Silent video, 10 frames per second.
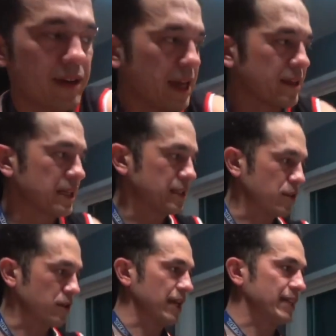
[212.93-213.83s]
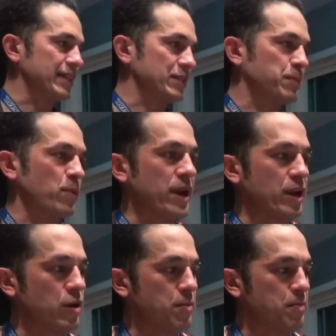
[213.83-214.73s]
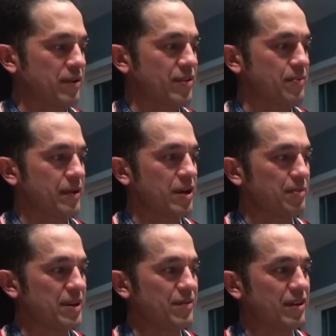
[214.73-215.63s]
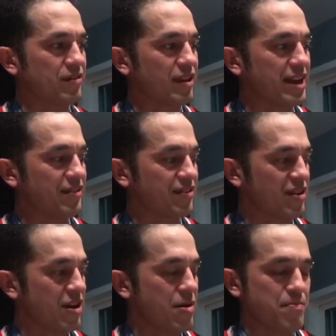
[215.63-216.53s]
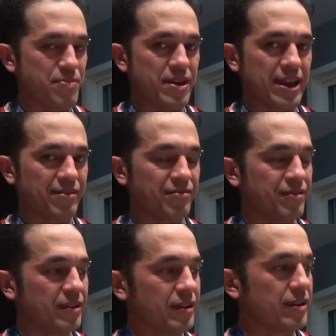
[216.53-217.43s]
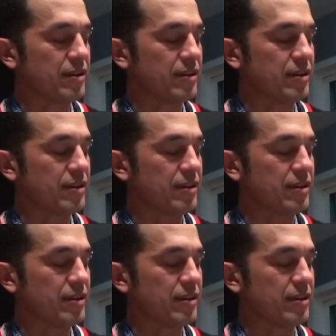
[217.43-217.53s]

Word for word: It doesn't hurt like this, but when I go to pick something up, even as light as a cup, then I can feel it.